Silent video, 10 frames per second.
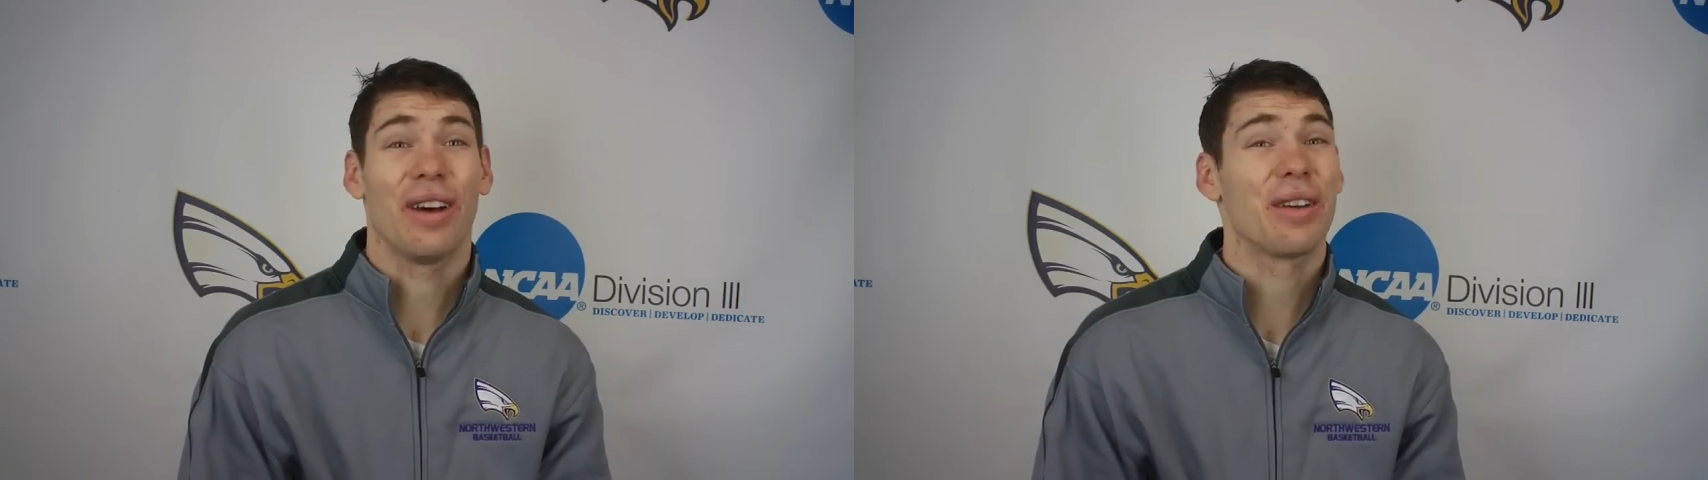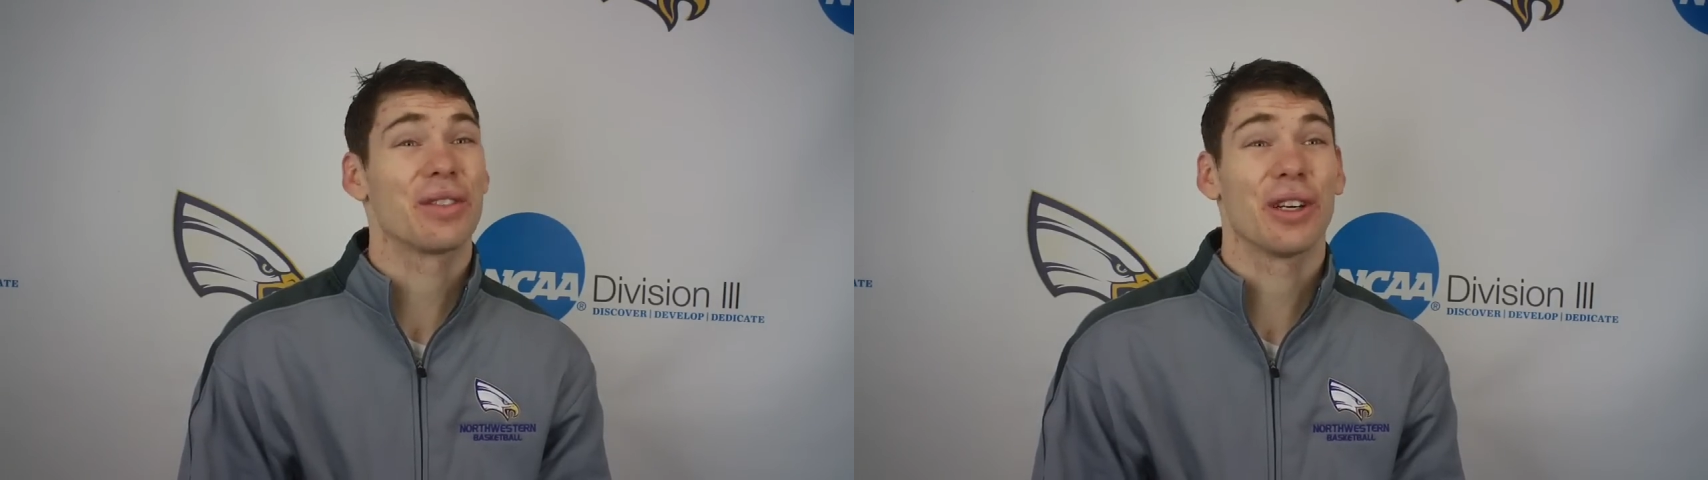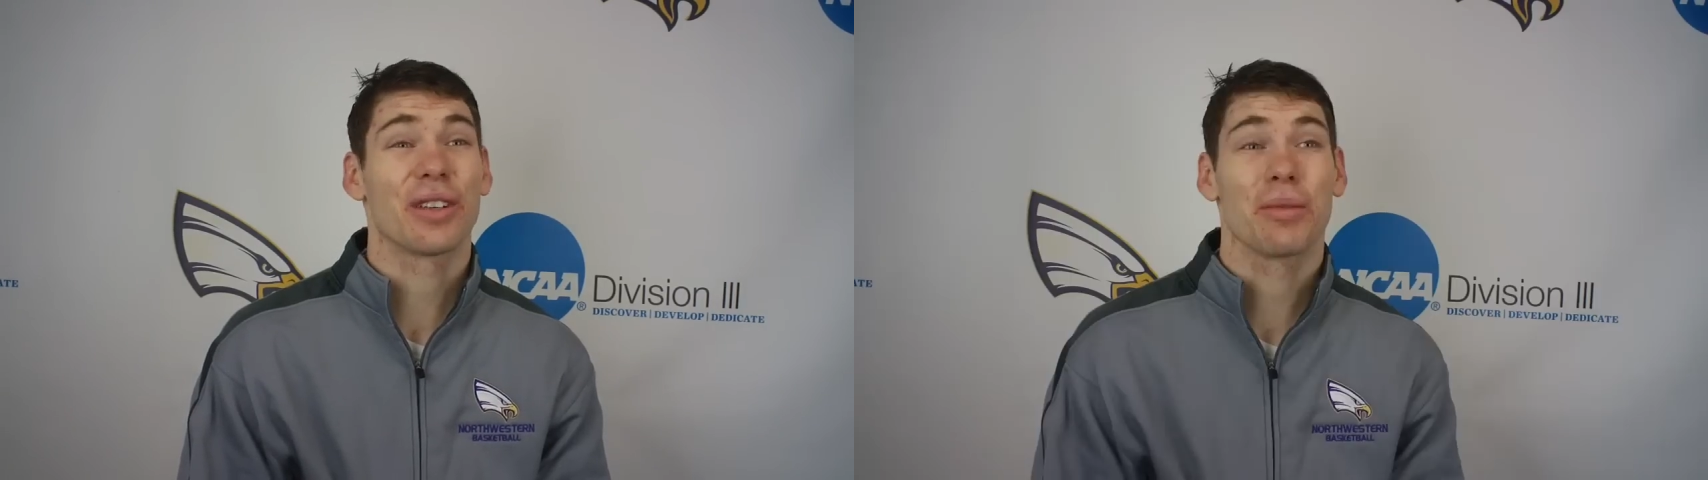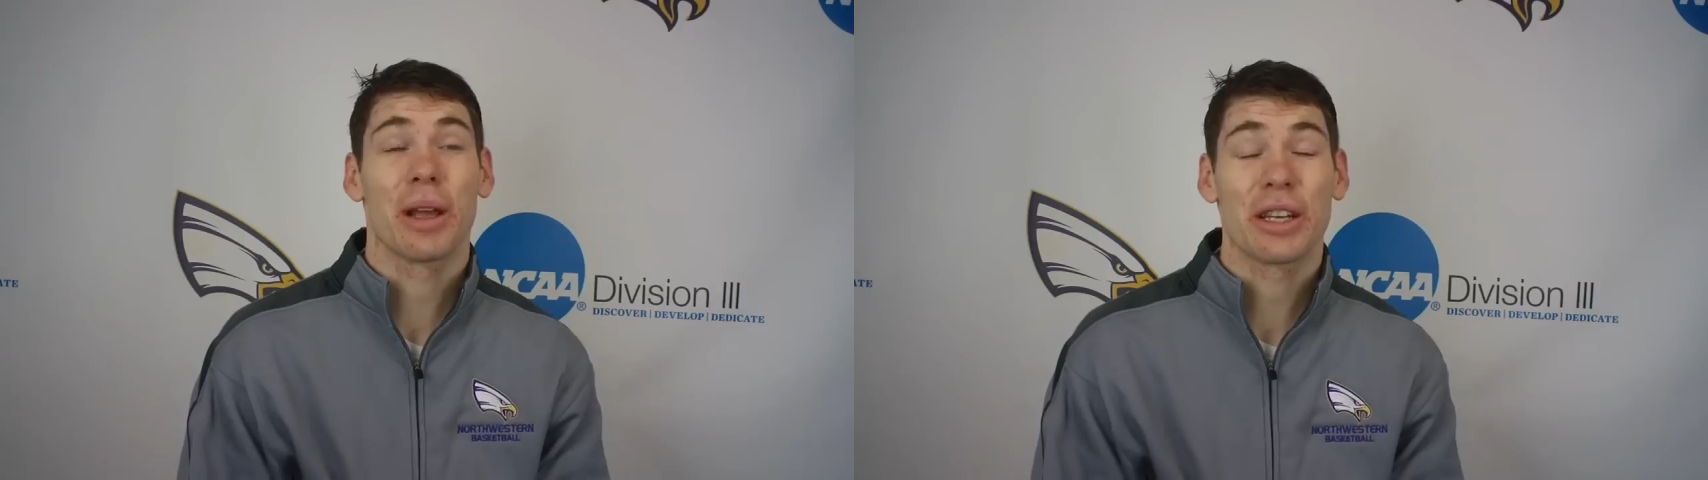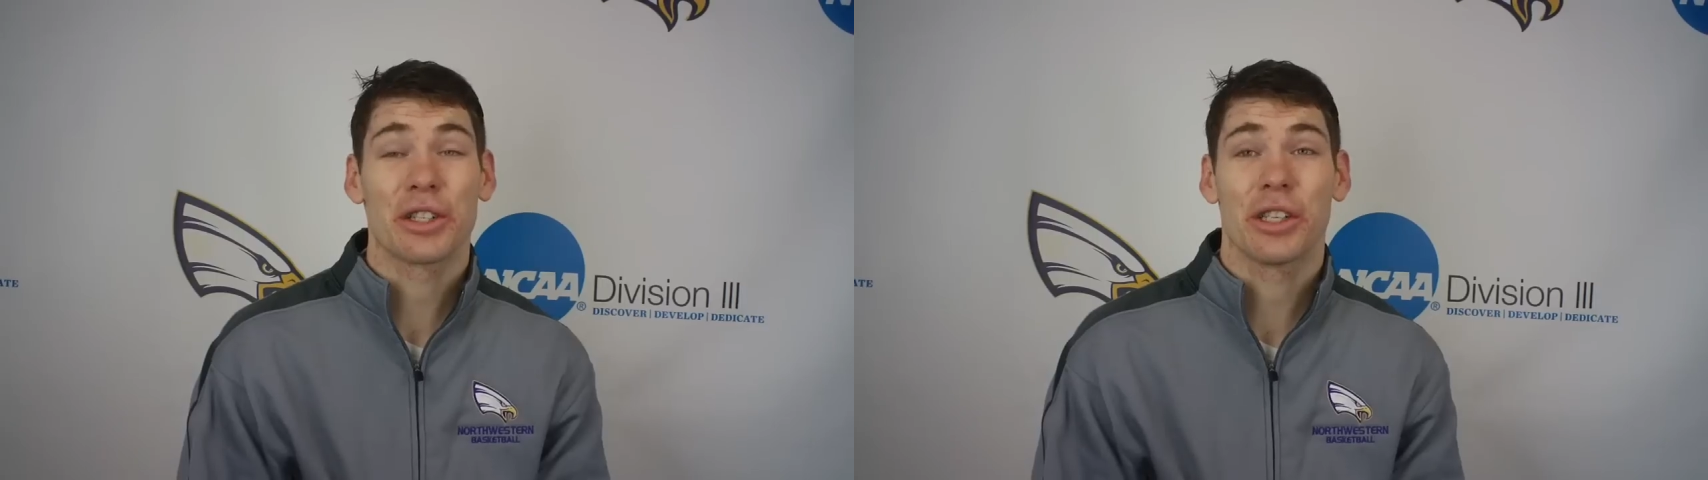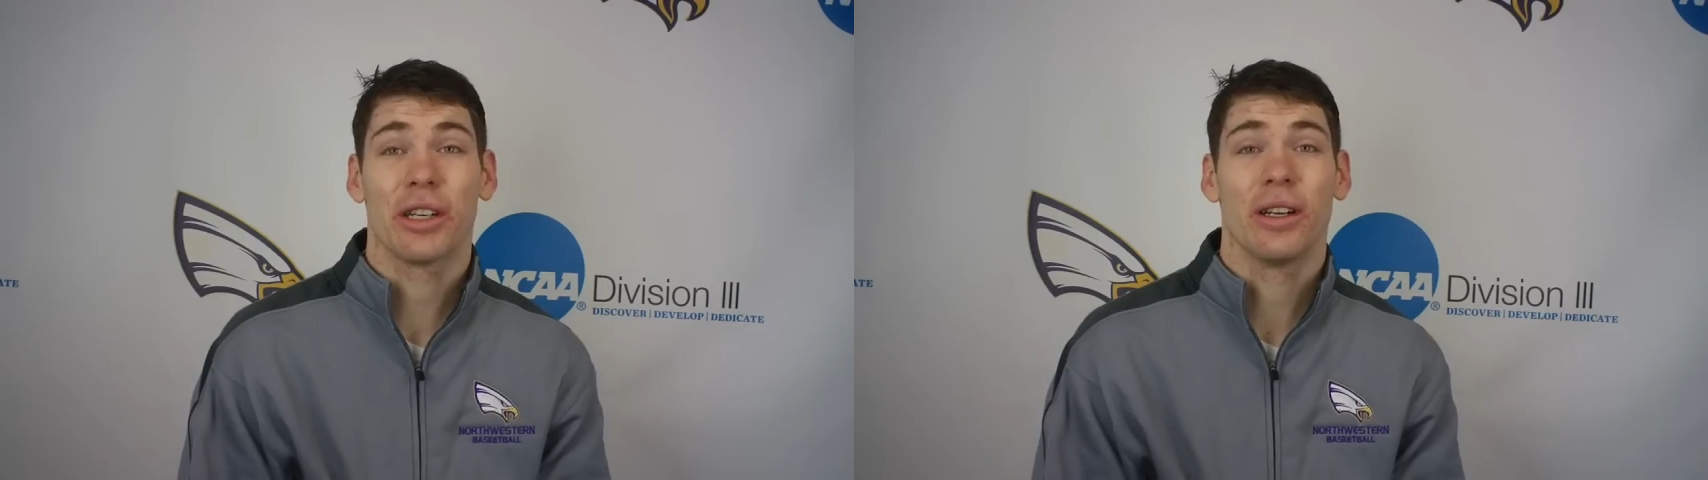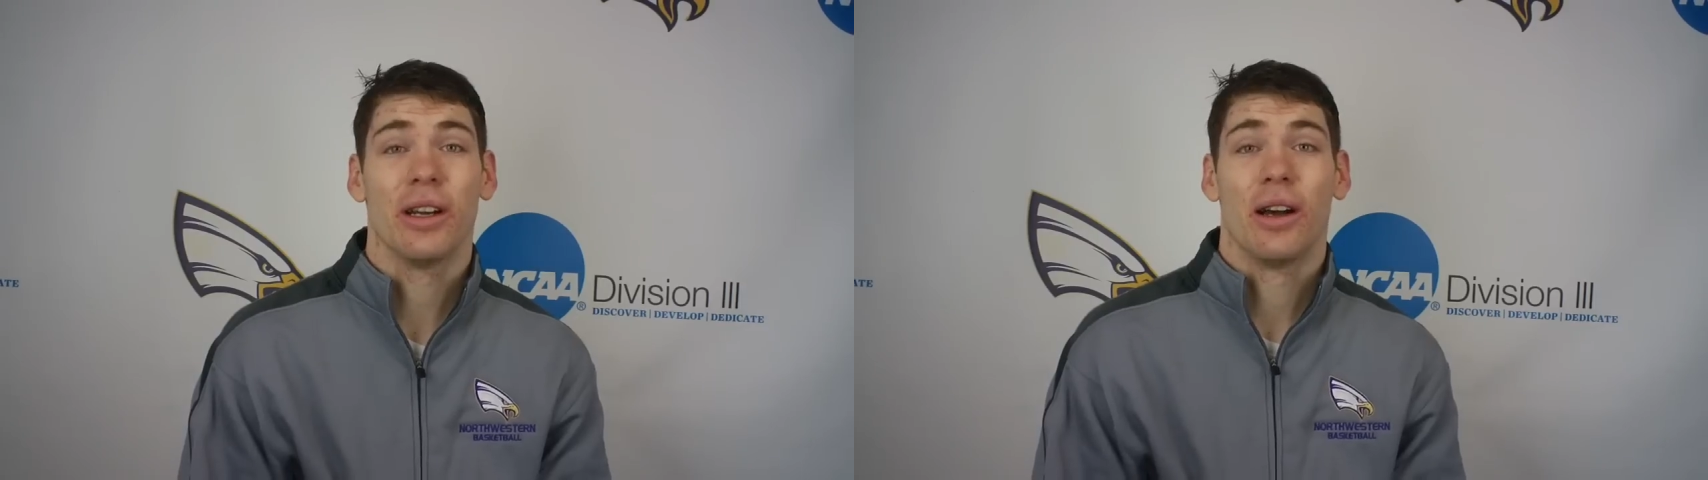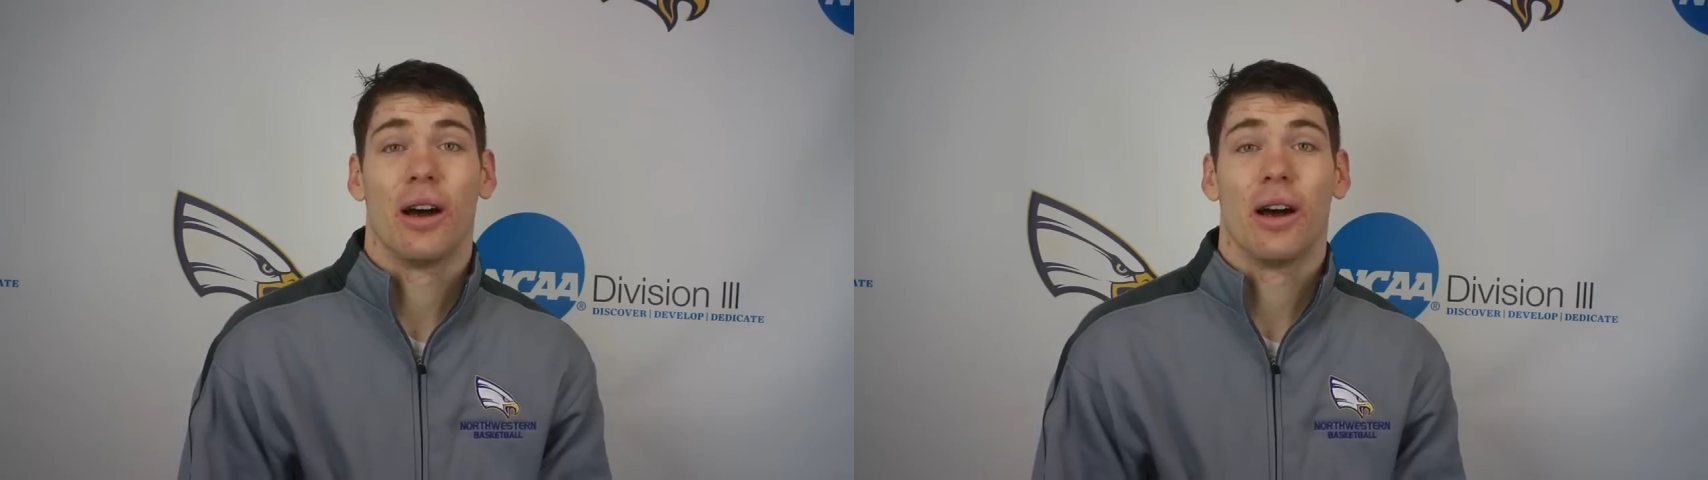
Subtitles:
five starters from last year.